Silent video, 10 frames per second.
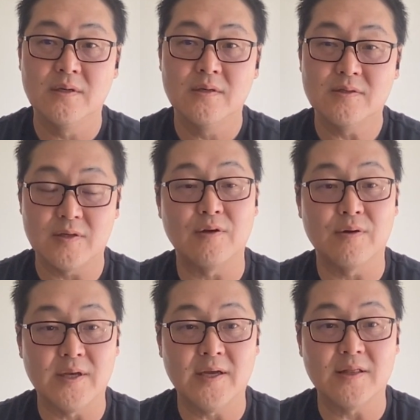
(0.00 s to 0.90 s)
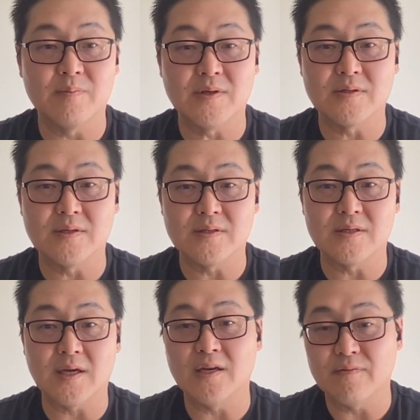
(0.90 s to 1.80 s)
security and the business
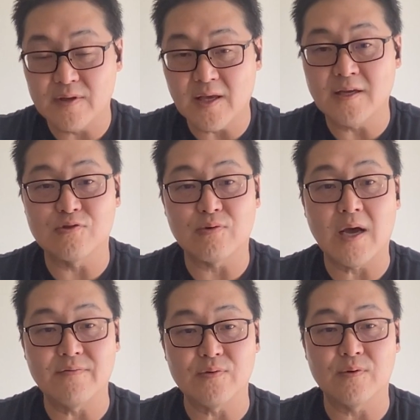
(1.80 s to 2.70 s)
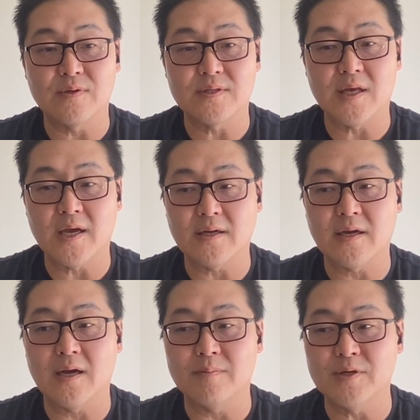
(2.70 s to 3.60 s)
to kind of, again, drive towards that
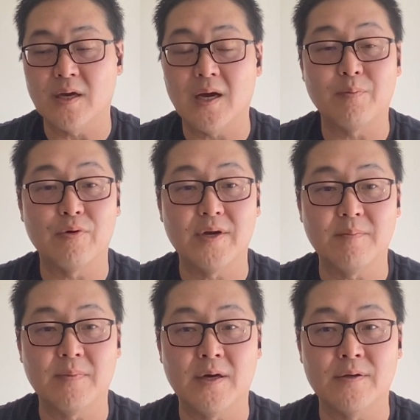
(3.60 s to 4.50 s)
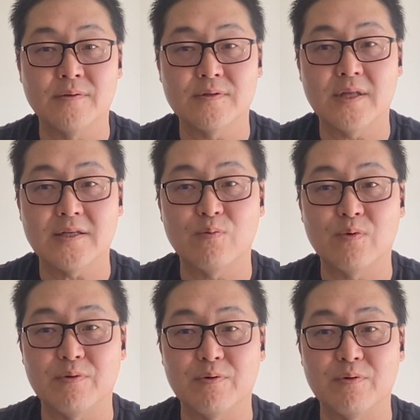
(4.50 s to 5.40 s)
common operating model. So that's
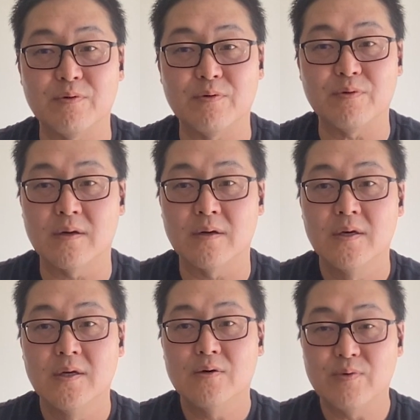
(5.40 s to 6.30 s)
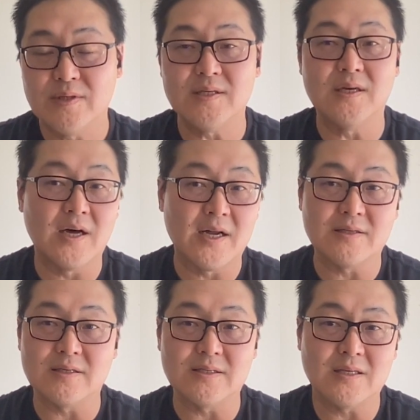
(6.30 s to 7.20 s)
one place where we see a lot of
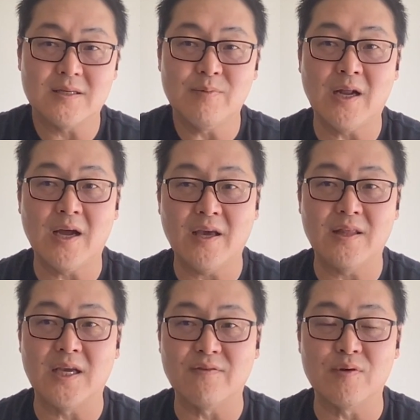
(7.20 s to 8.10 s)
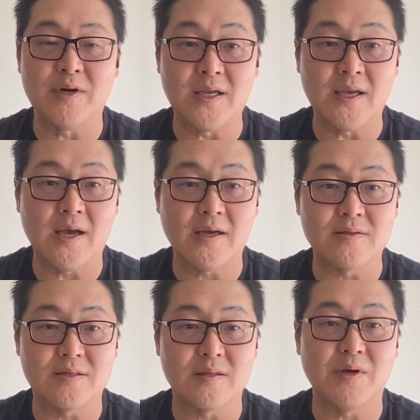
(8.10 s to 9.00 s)
success. I think everybody
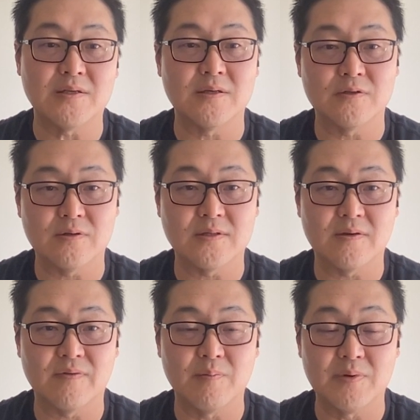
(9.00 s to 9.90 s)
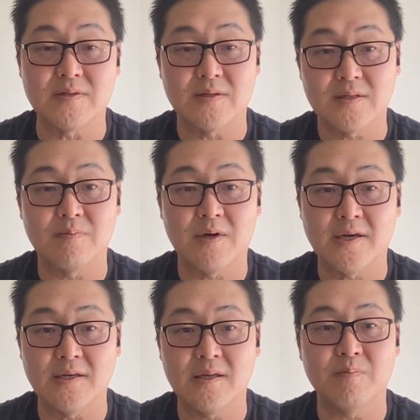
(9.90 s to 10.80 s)
has the best interests of the business in
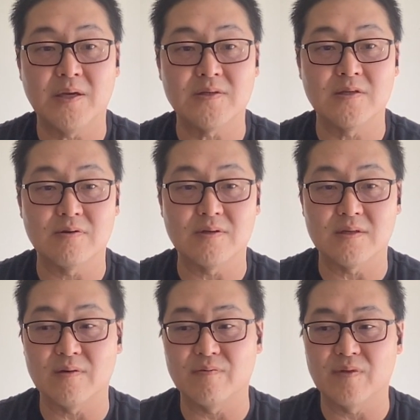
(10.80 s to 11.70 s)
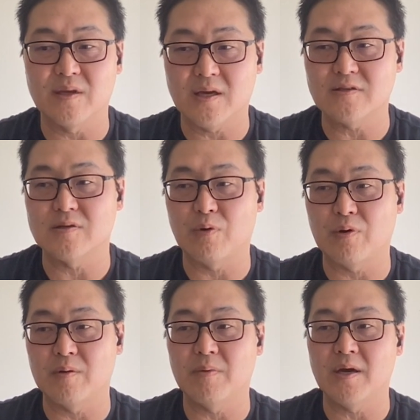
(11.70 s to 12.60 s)
mind and best interests of the
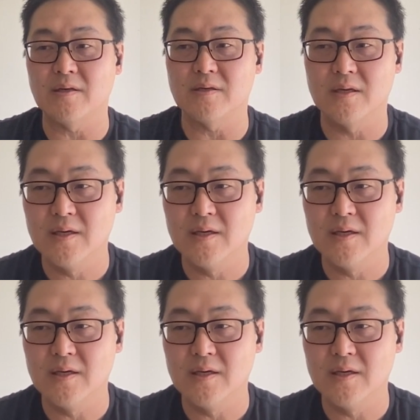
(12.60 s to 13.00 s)
customer in mind.